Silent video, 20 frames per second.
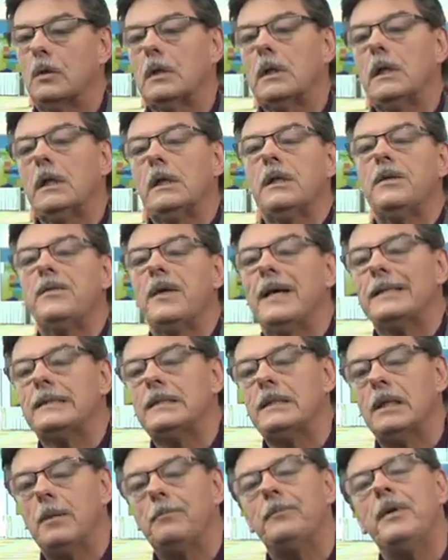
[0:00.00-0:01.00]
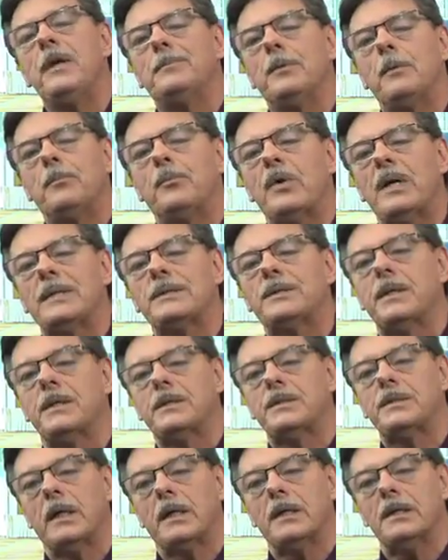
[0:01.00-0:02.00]
clearly that people
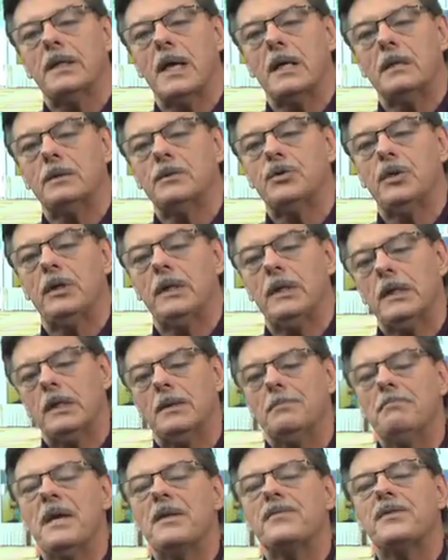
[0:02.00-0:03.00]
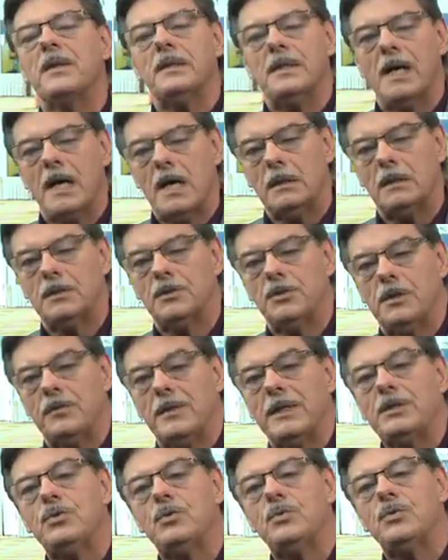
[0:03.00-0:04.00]
process technology methodology
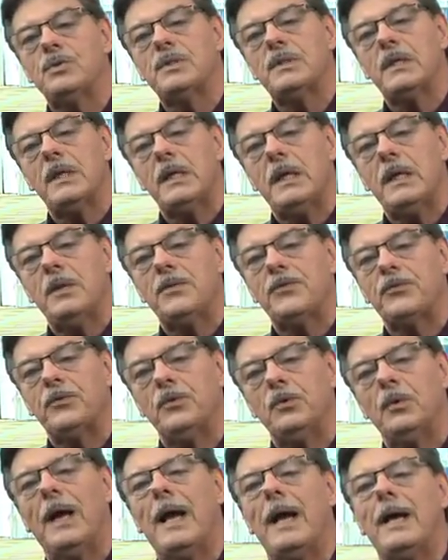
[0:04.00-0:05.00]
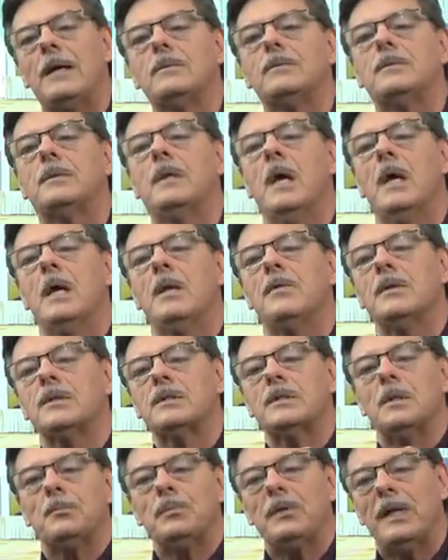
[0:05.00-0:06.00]
that you see throughout the
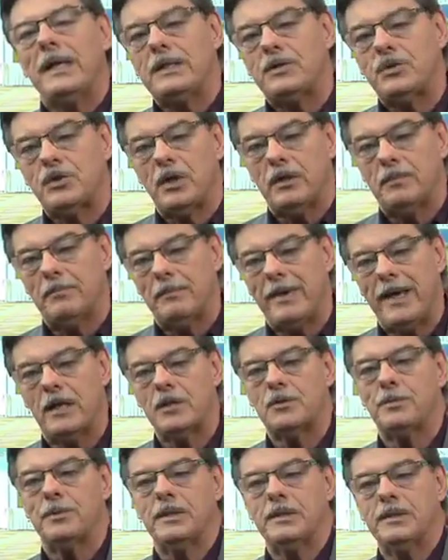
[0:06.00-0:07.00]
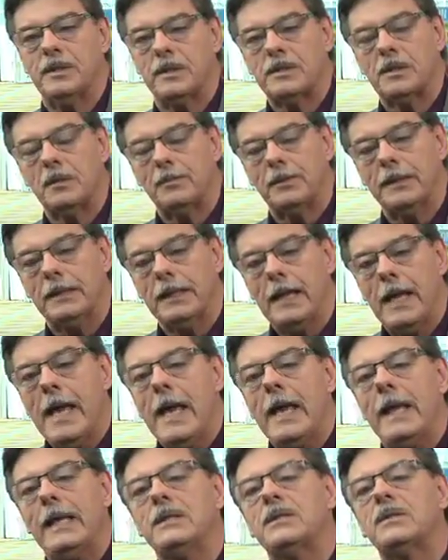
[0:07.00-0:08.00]
supply chain management discipline
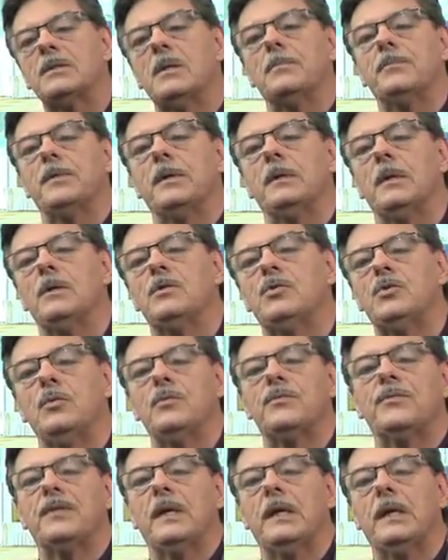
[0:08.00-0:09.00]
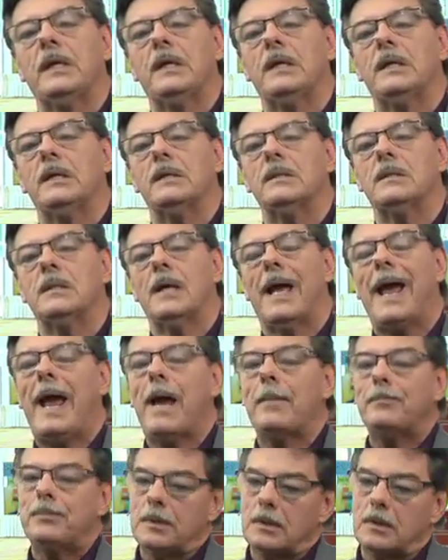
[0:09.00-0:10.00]
is something that you think is
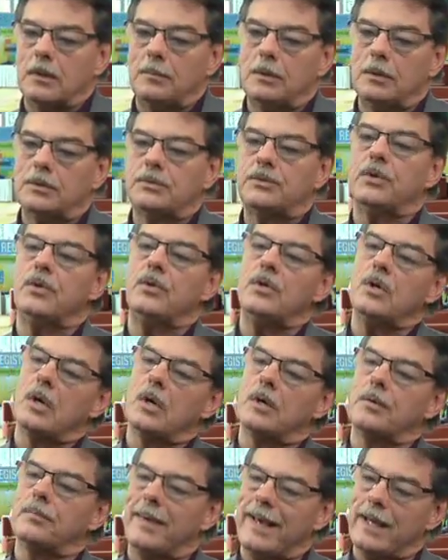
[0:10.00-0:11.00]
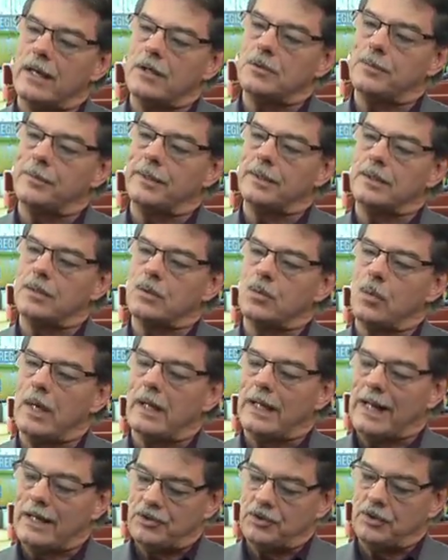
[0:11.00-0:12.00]
applicable to yard management as
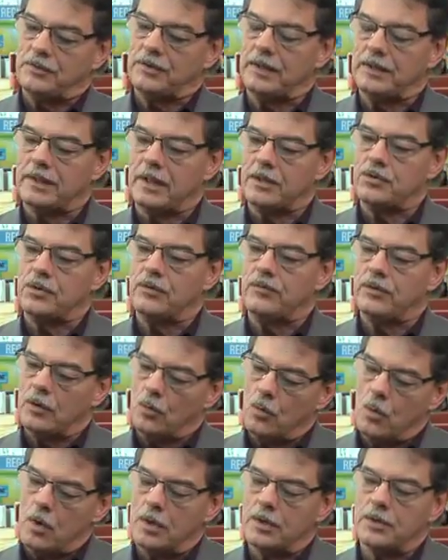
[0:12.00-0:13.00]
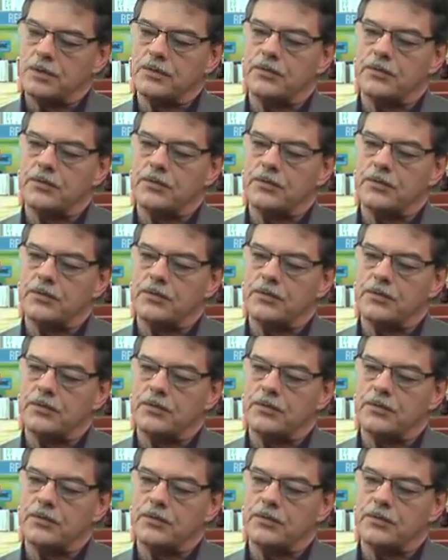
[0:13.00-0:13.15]
well. I should think that's your view. Walk us